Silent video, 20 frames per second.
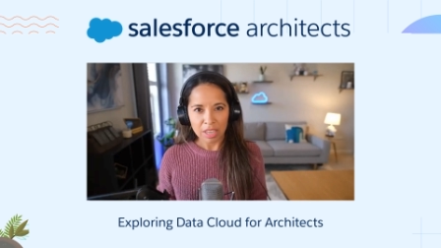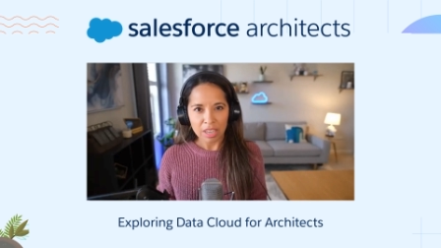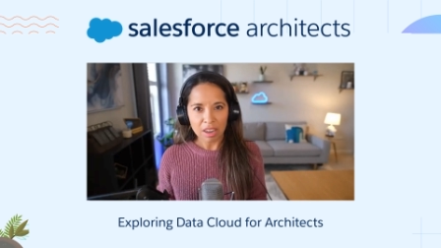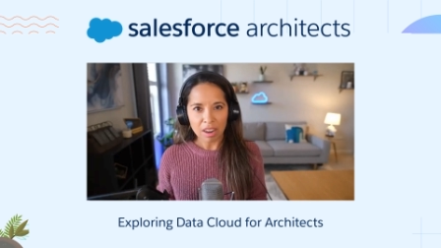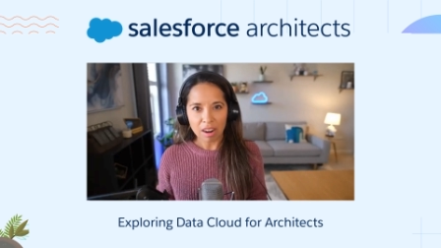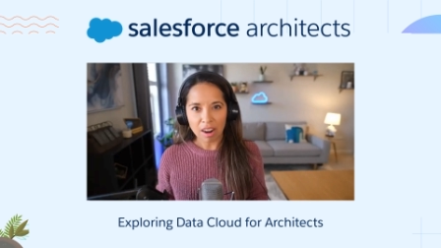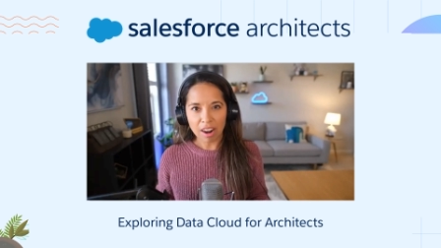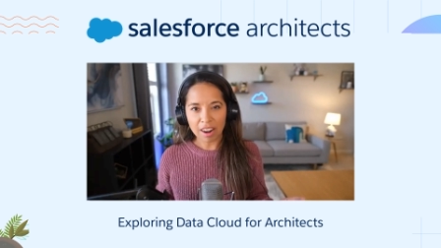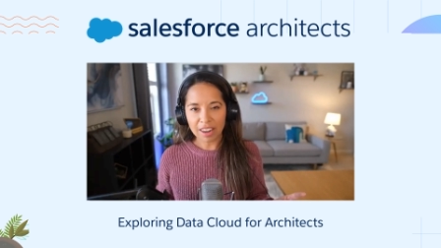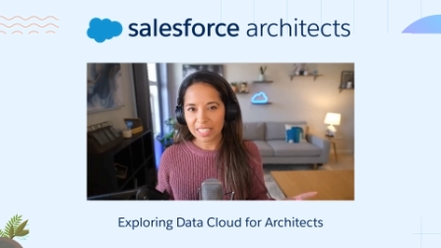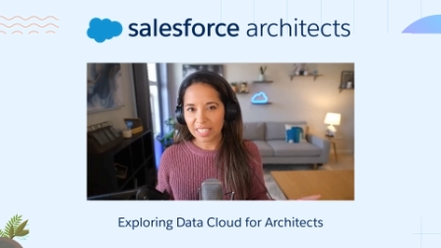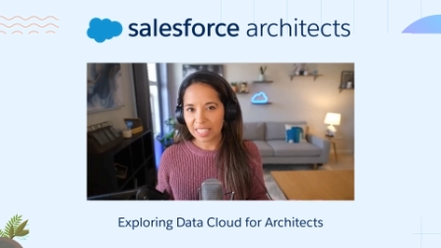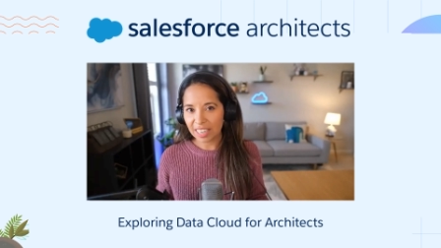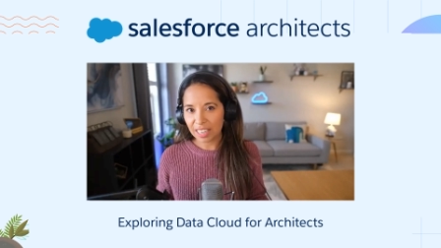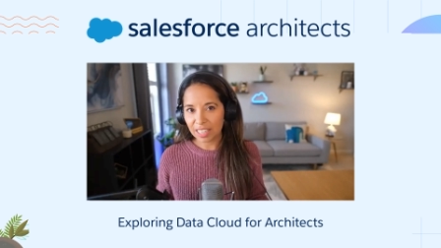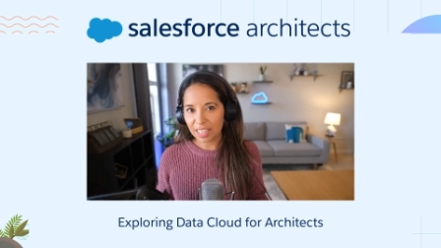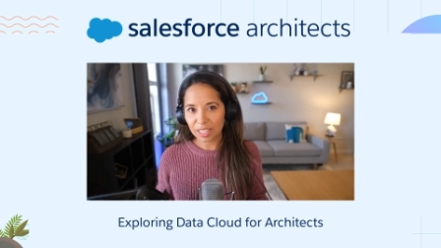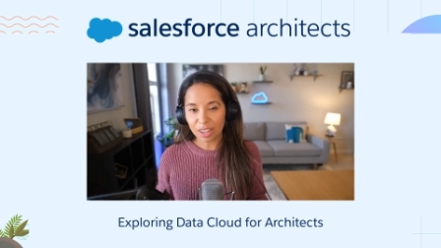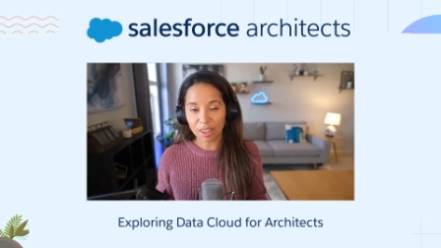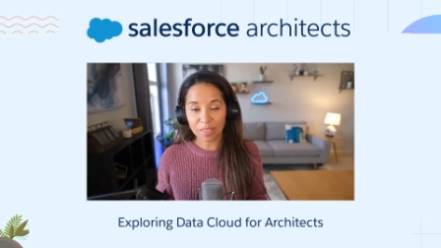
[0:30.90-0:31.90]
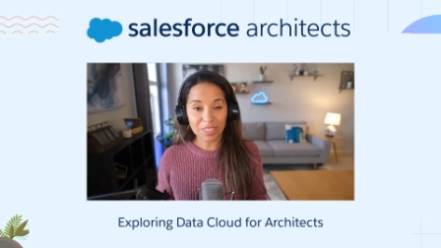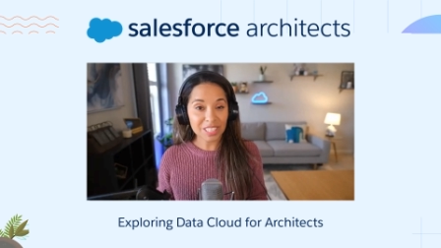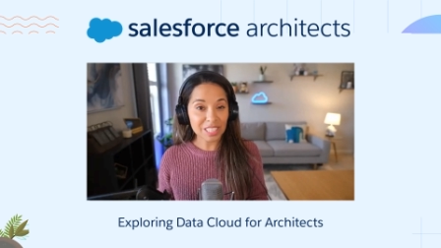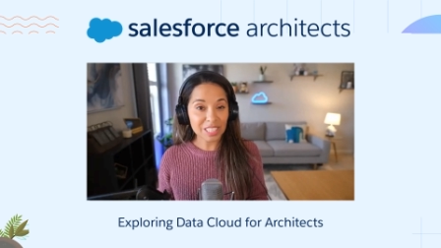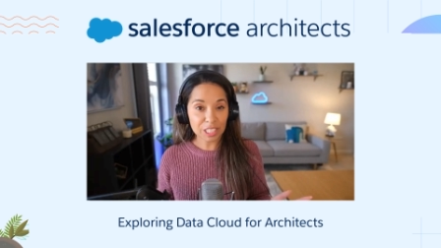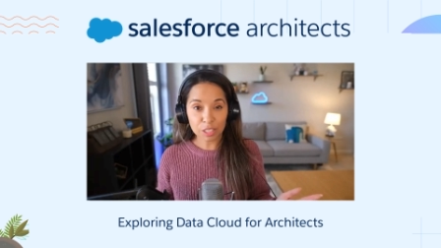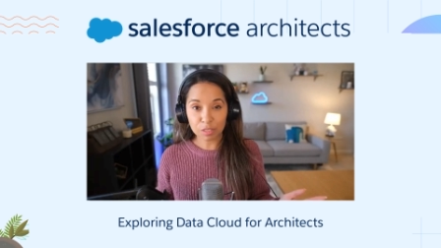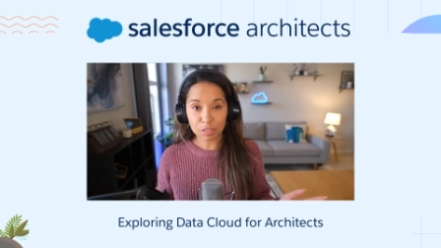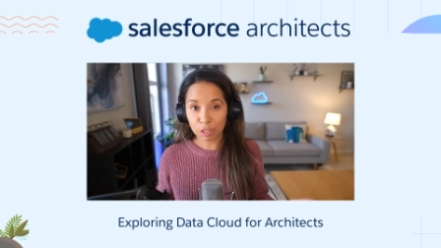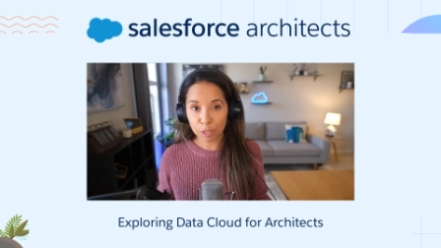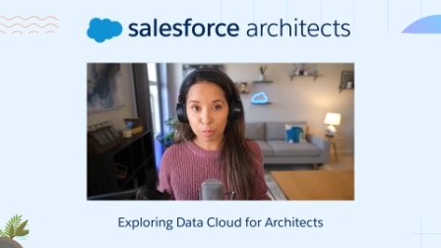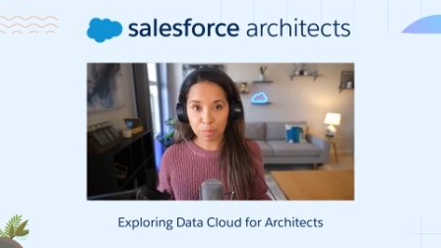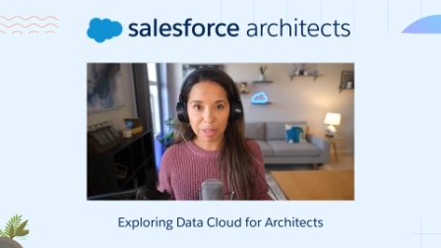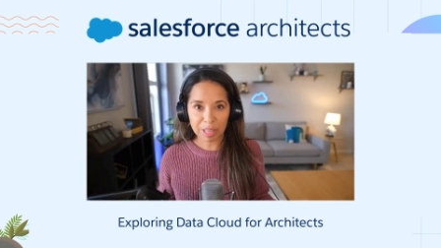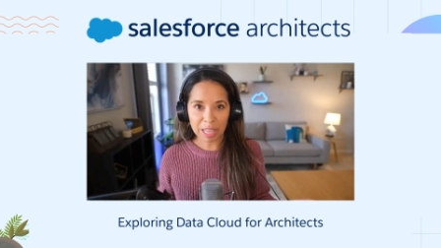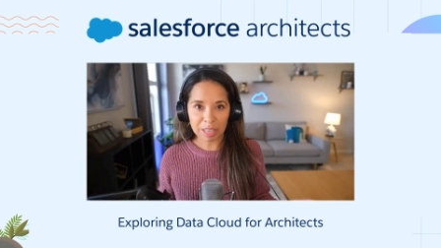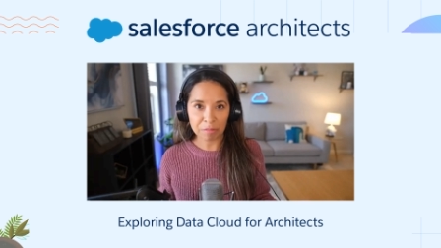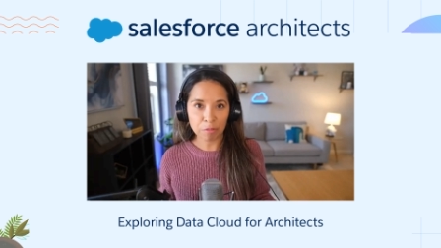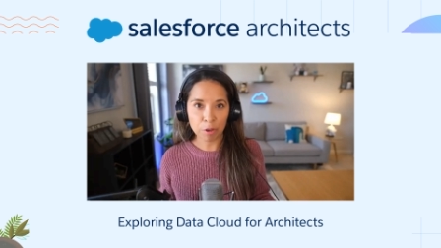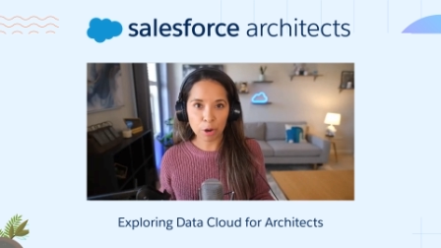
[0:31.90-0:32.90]
architects on the Salesforce
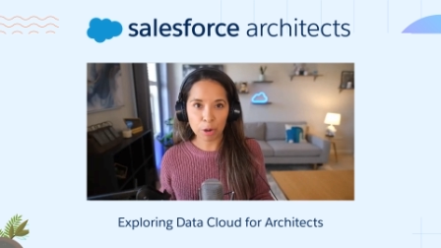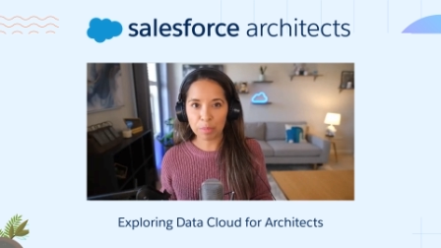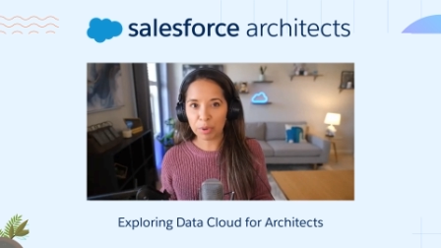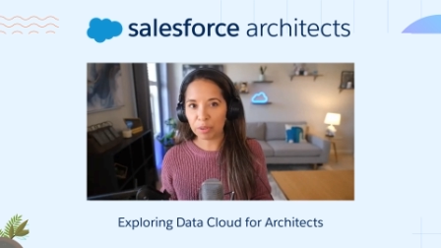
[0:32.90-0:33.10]
platform